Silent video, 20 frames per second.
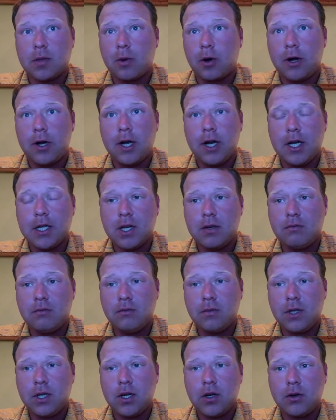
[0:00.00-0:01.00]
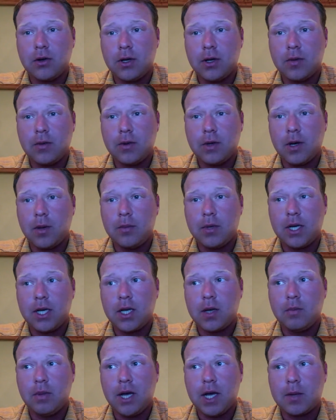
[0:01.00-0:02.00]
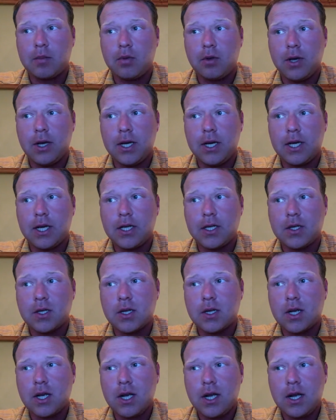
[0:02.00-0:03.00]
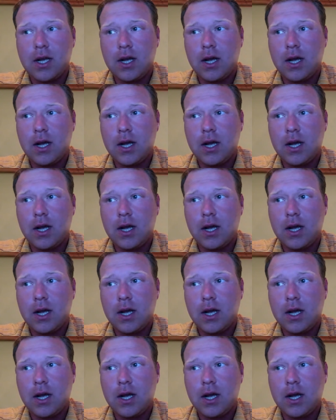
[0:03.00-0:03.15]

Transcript: Tabari Hines made a big impact play against